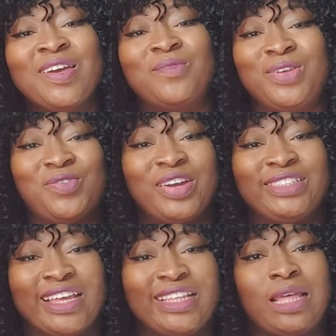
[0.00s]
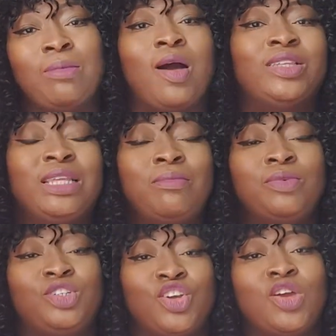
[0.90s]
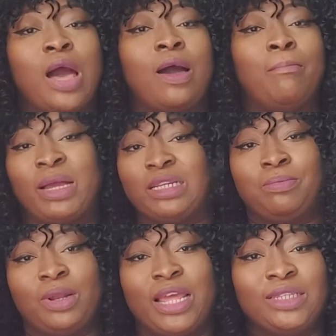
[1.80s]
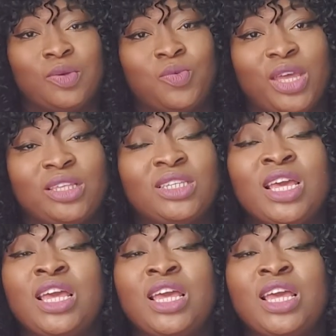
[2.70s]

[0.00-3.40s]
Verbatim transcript: when you first get them i also show you how i manipulate the wigs